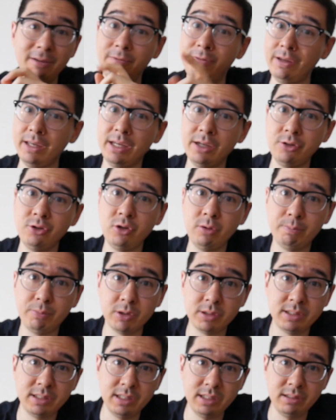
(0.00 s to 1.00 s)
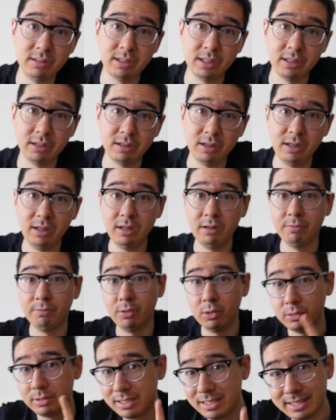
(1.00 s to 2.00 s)
the issue persisted.
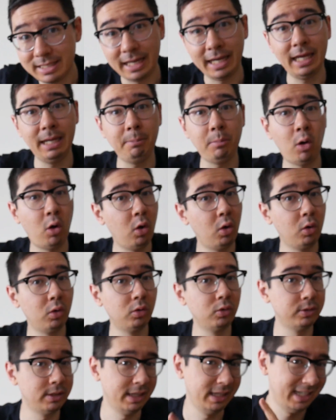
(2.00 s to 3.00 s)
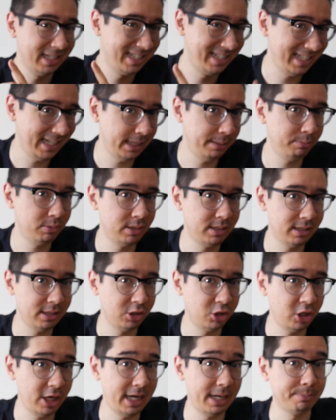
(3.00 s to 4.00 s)
Those same holes in the same
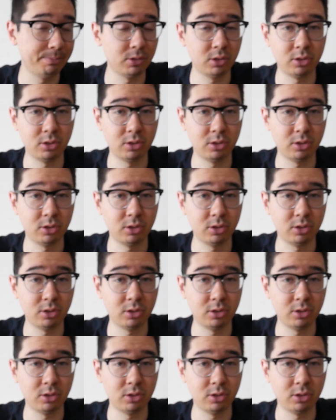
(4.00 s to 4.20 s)
shape